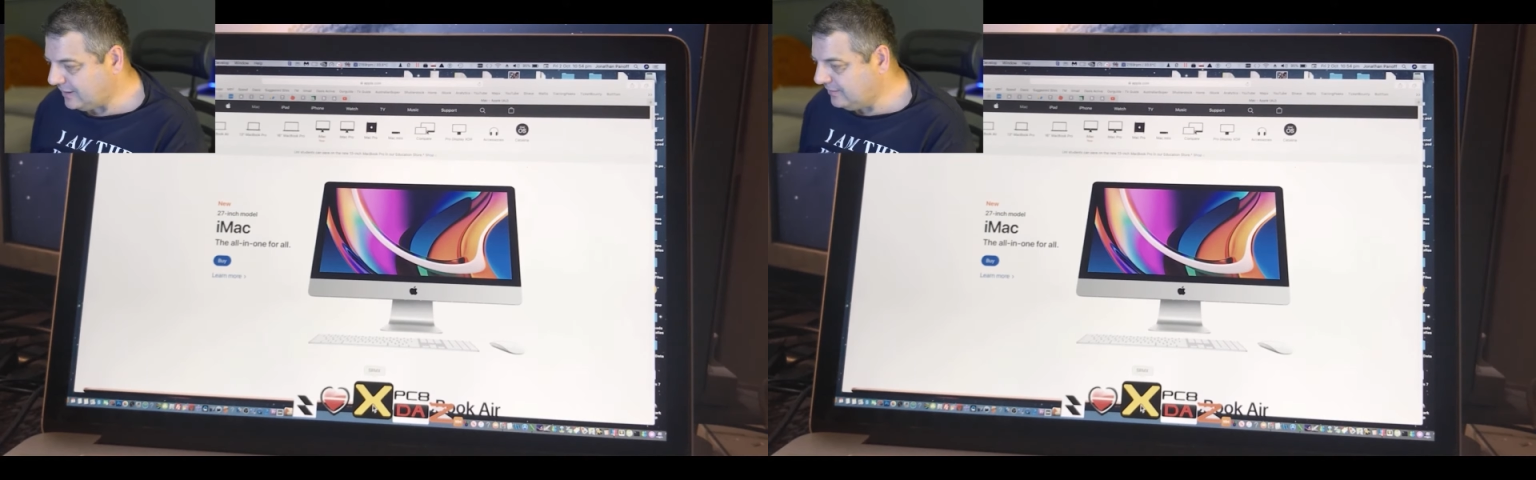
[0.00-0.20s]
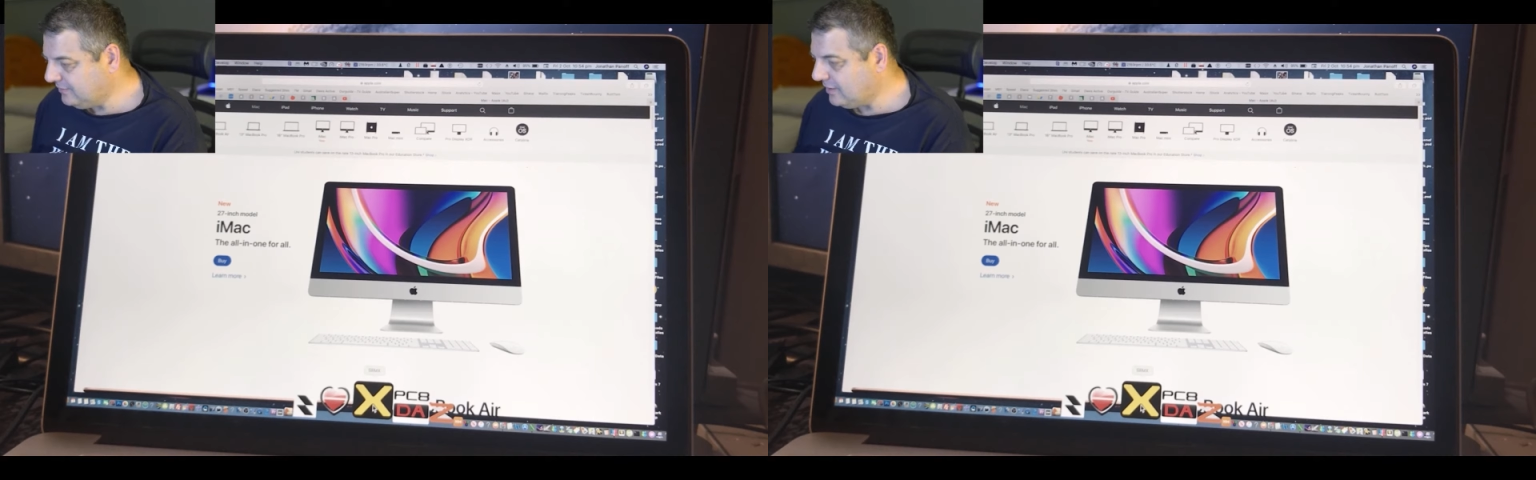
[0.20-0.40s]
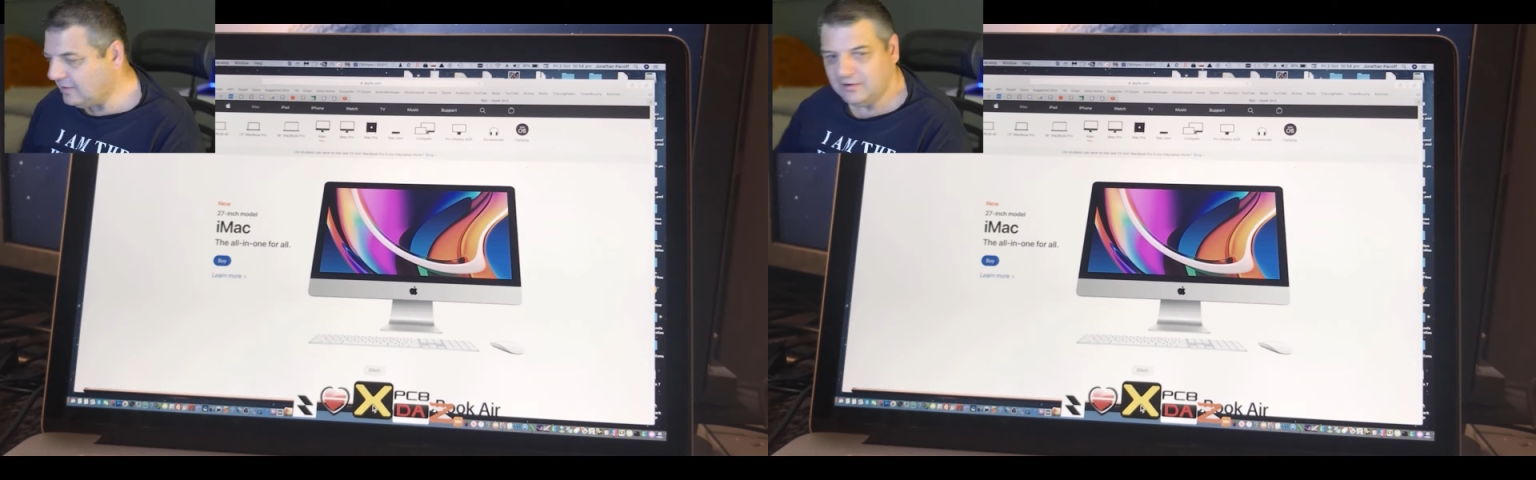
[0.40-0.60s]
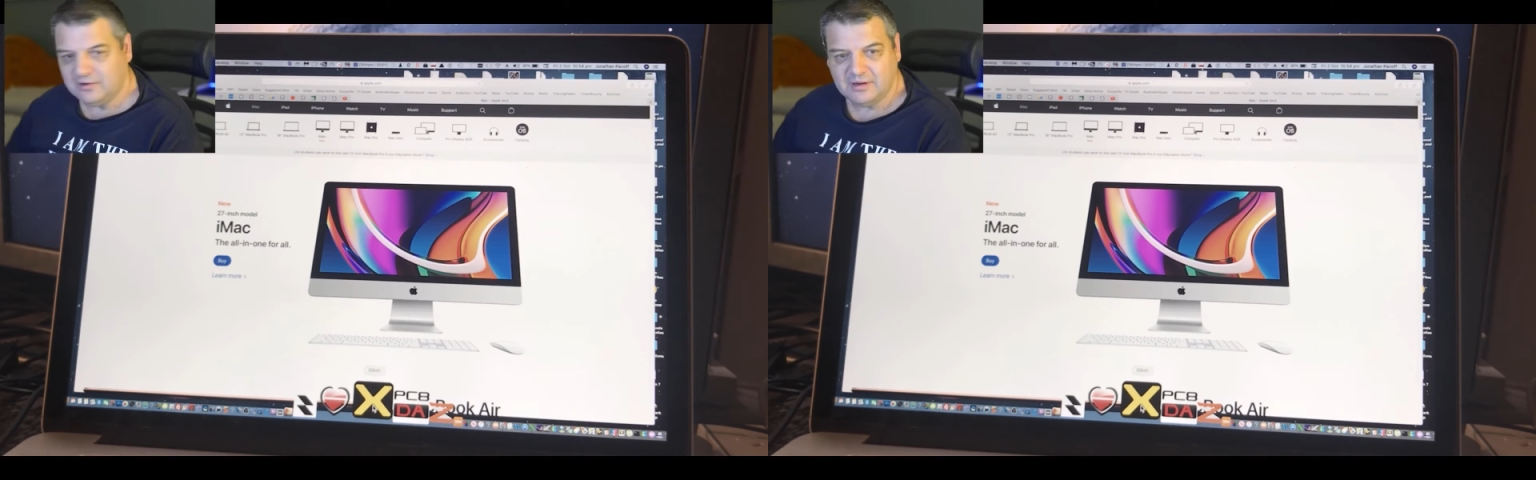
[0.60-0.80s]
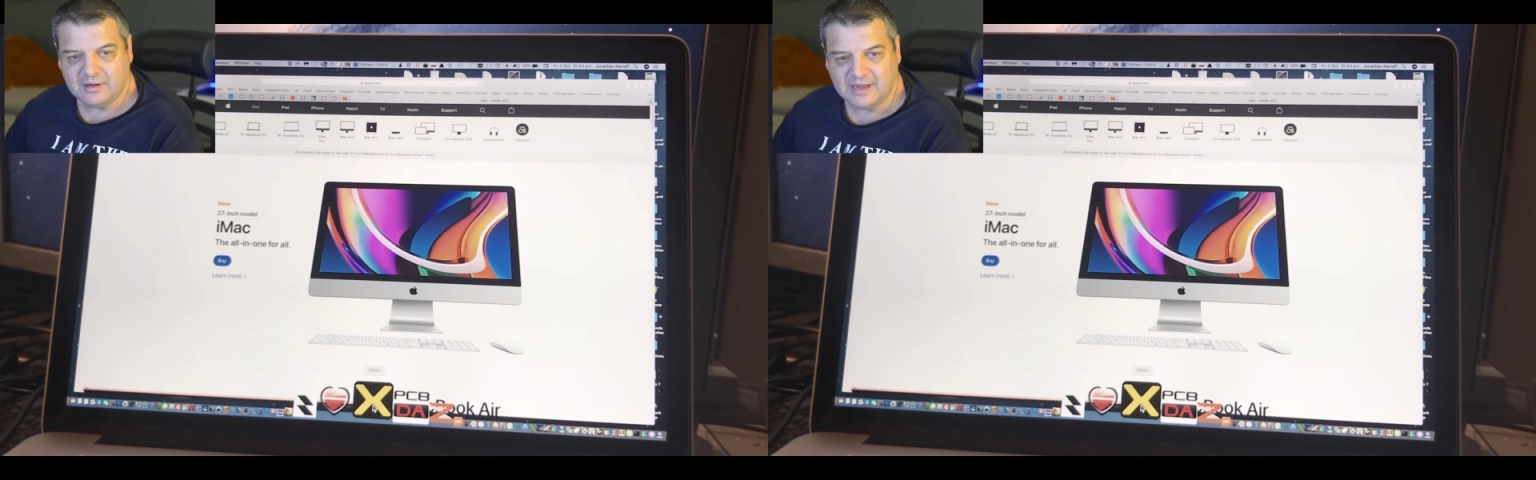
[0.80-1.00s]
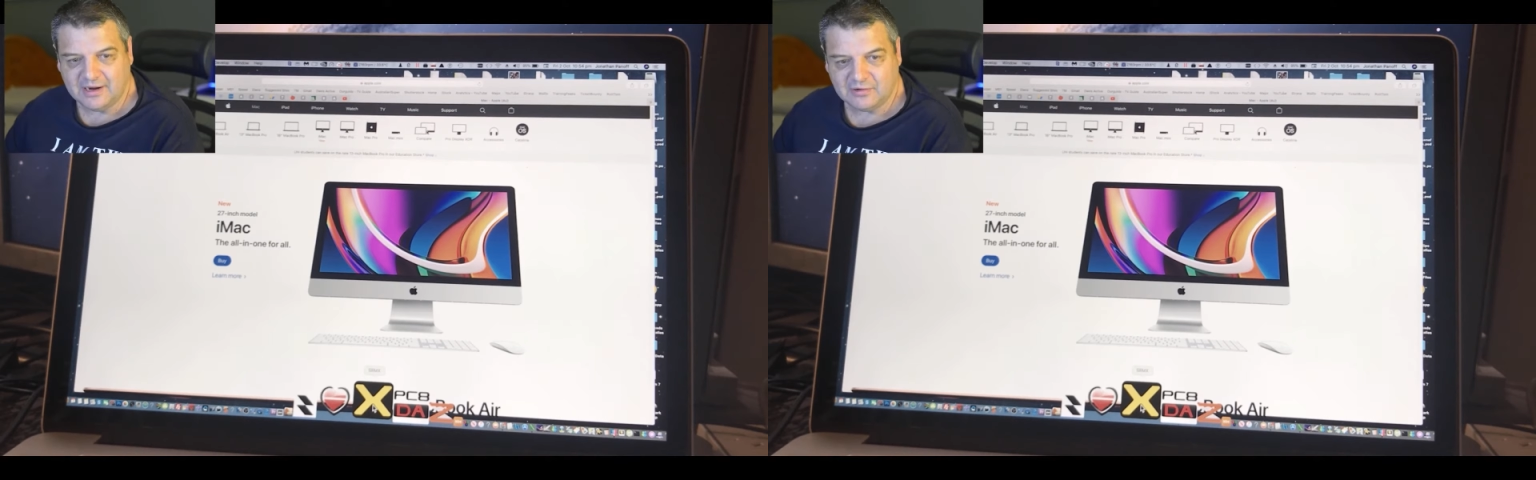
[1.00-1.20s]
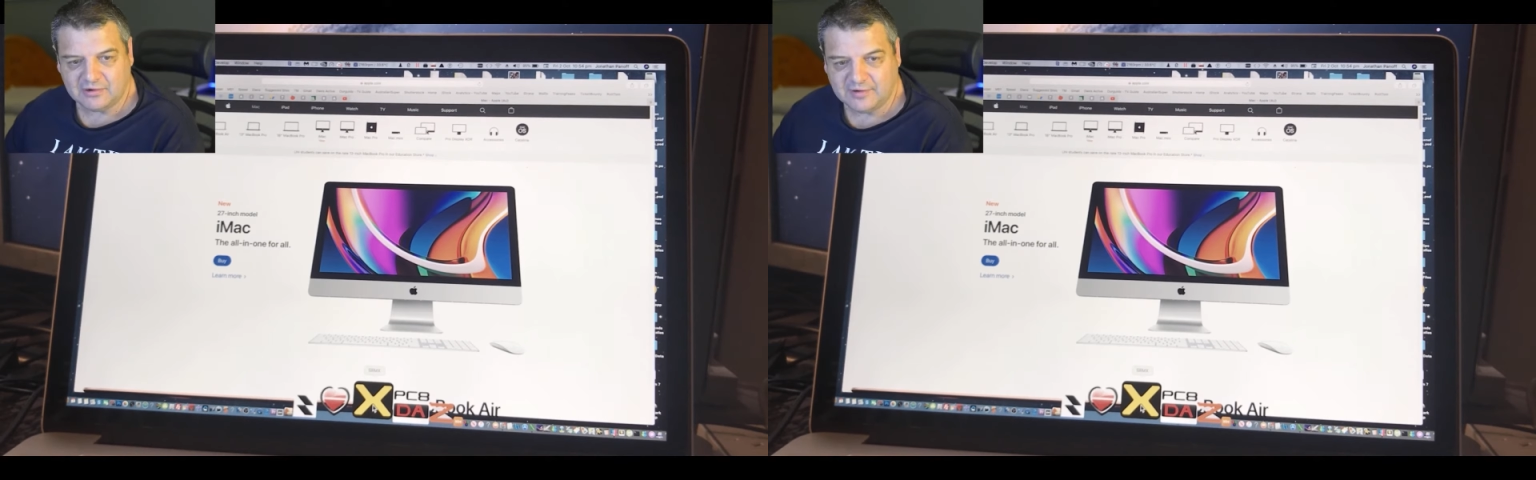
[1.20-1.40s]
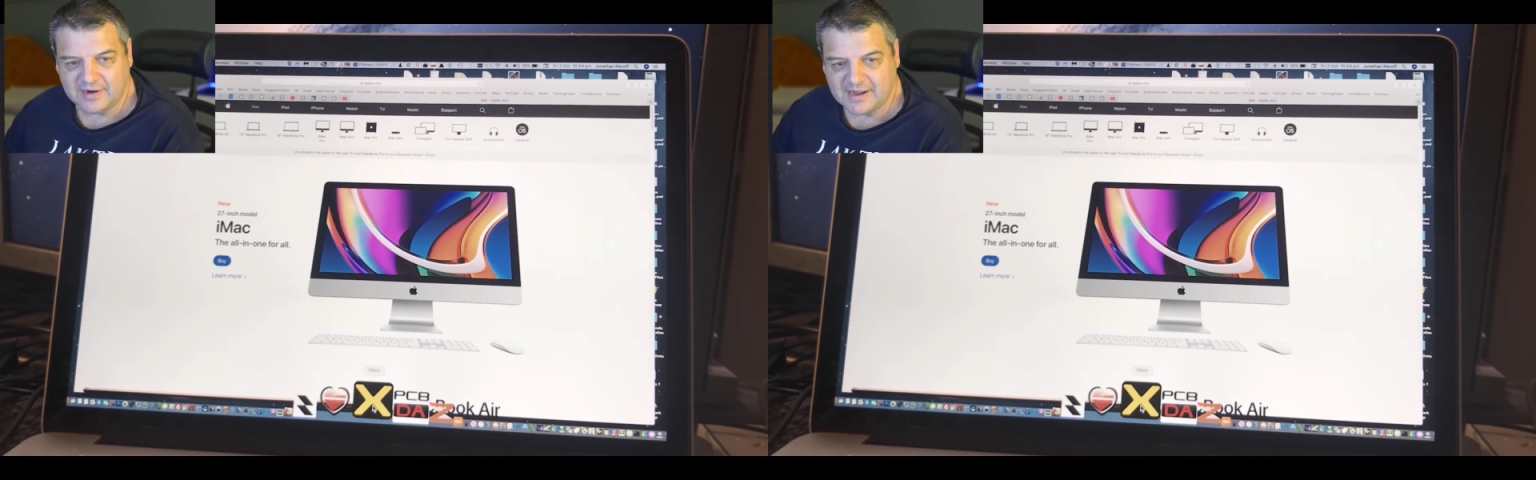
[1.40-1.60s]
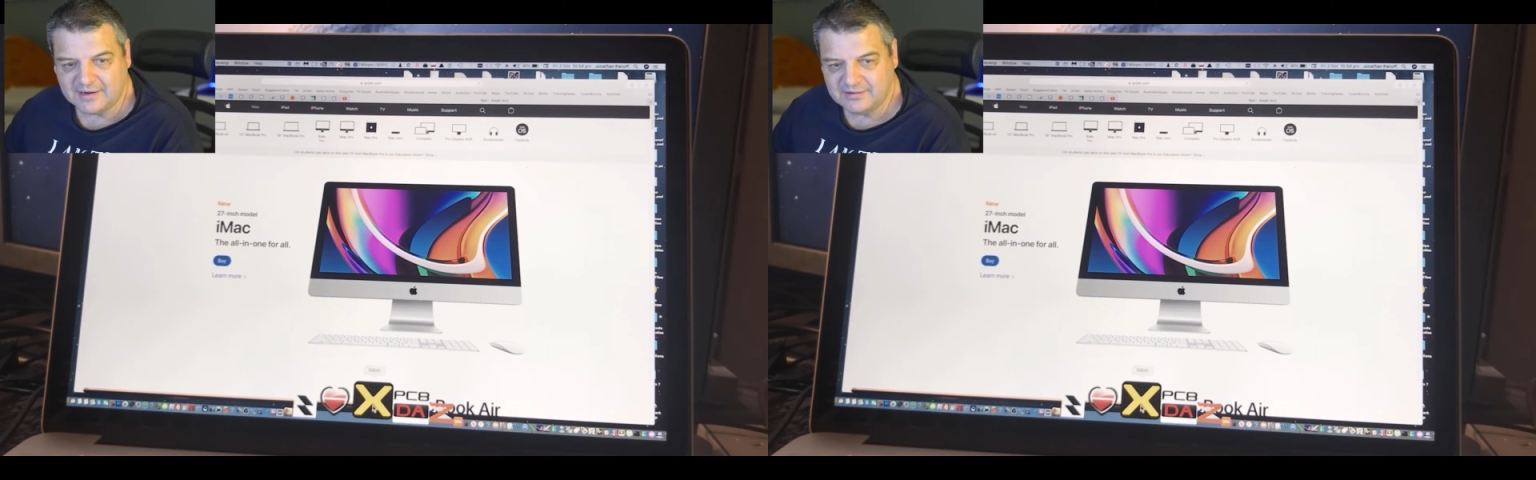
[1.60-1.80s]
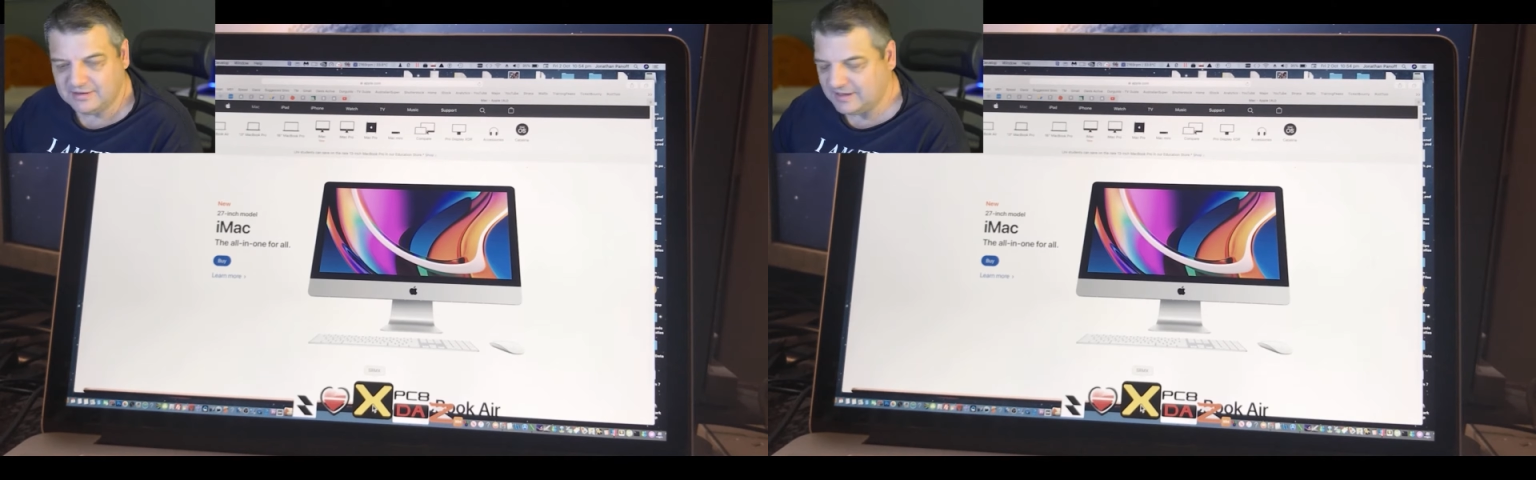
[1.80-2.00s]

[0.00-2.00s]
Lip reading: So I had a look around